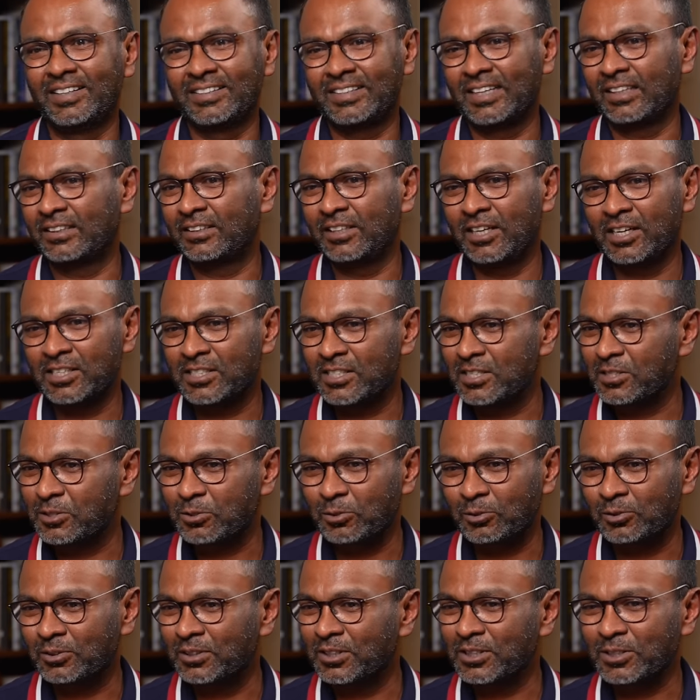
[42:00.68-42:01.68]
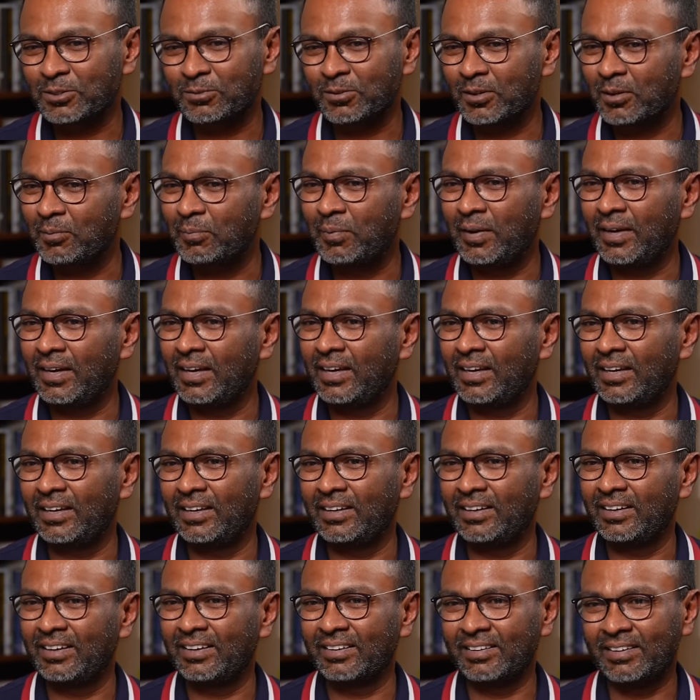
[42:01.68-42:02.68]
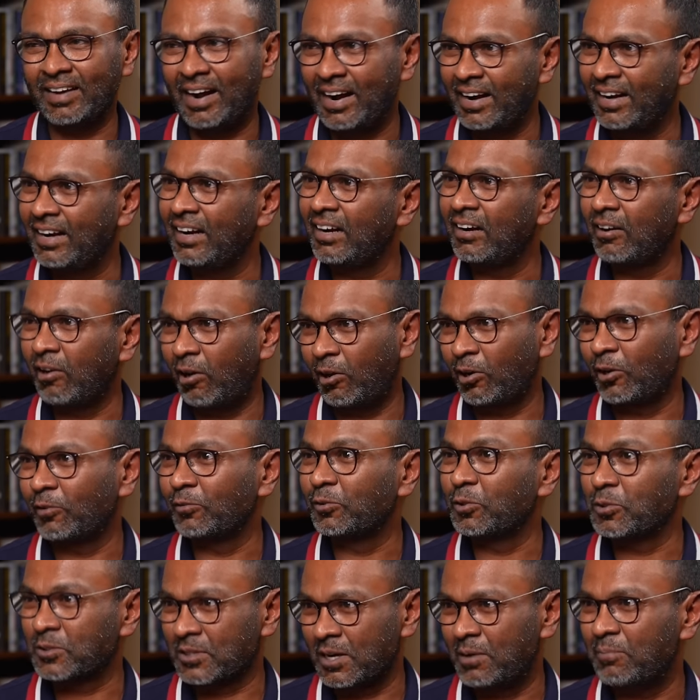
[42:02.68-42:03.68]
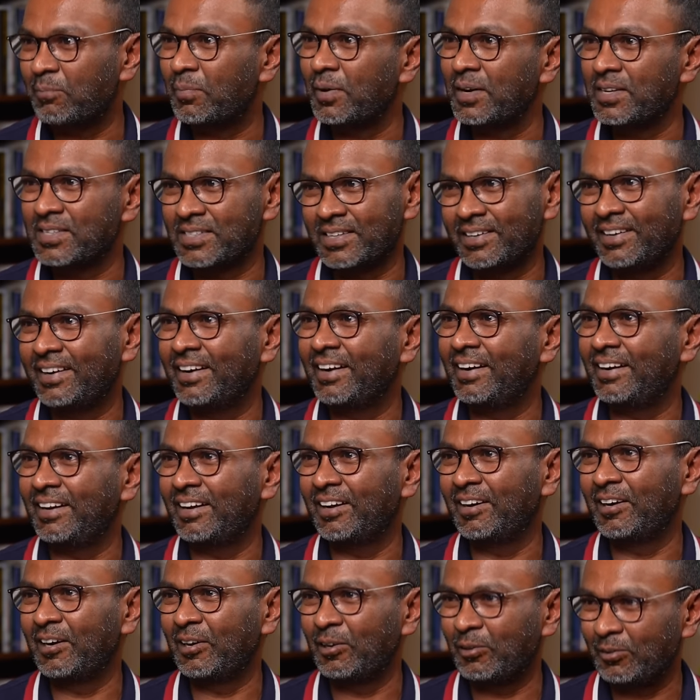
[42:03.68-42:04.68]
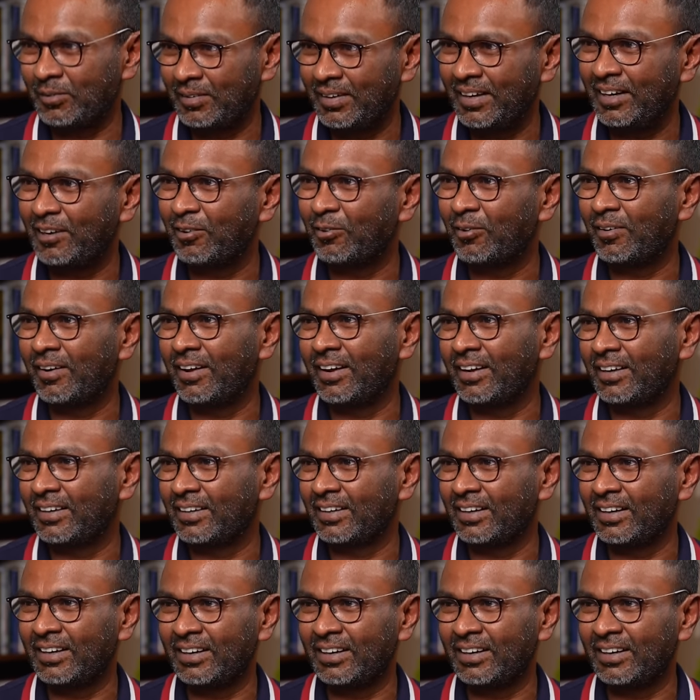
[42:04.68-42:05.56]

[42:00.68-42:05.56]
Satyas and Sundars will be guiding a lot of those companies in India now, you know, like,